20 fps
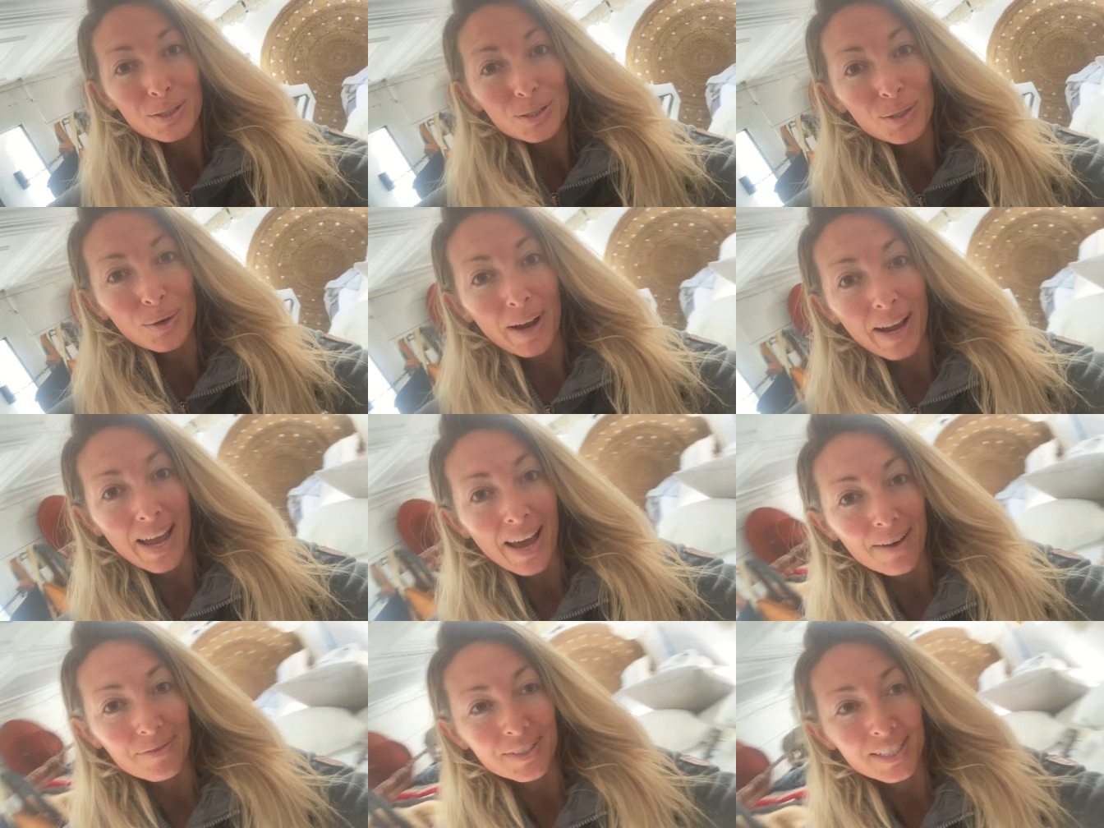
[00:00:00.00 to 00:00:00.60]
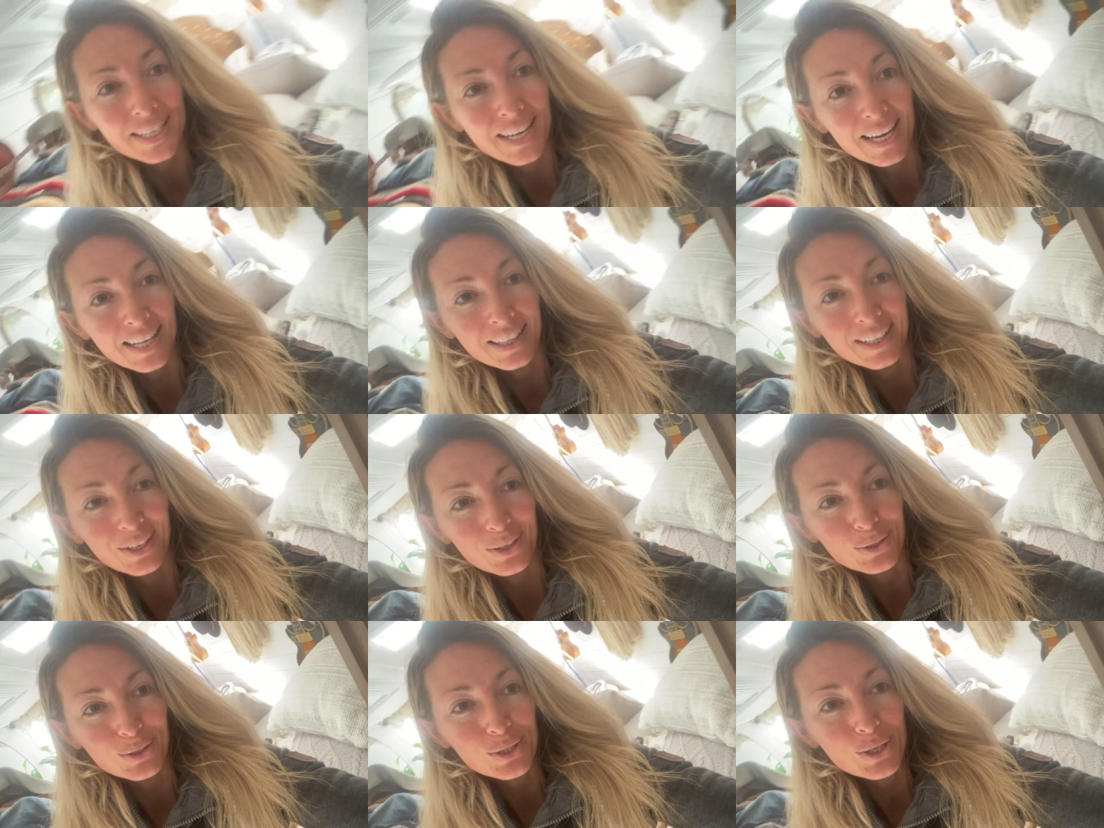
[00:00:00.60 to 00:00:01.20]
so I have to get
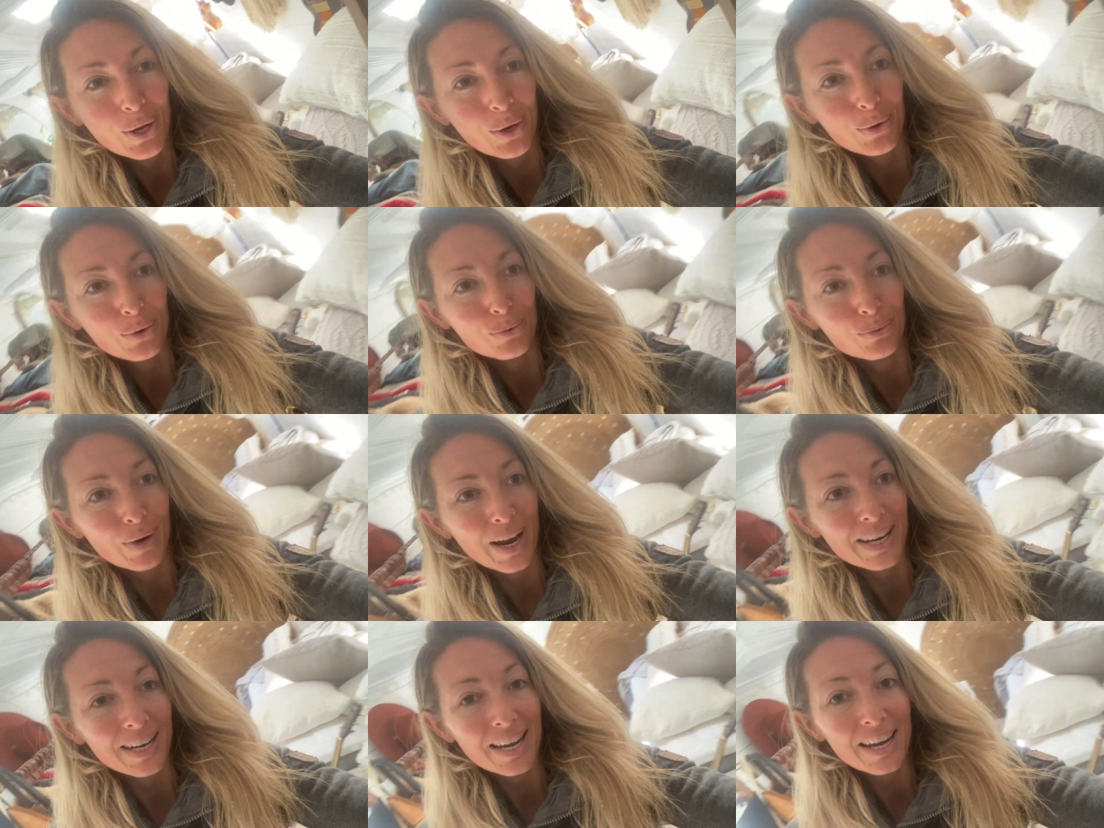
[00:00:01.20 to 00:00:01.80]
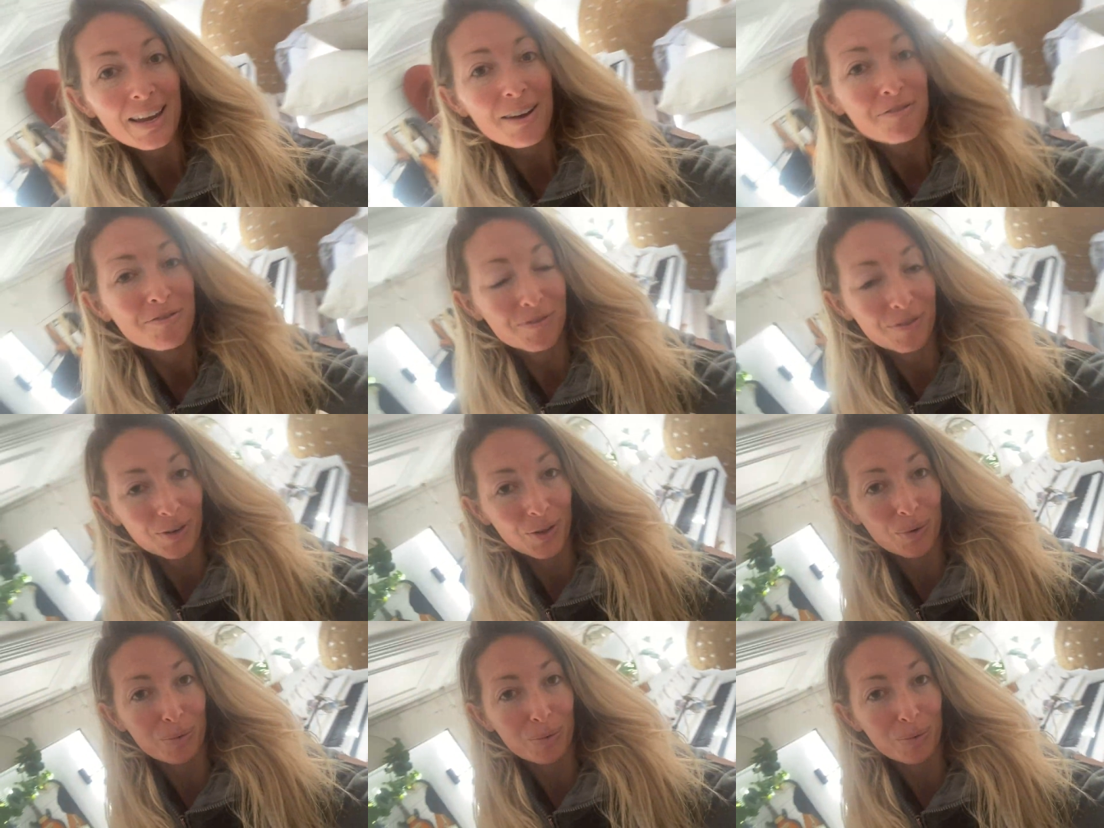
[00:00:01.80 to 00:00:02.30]
little Toad ready for the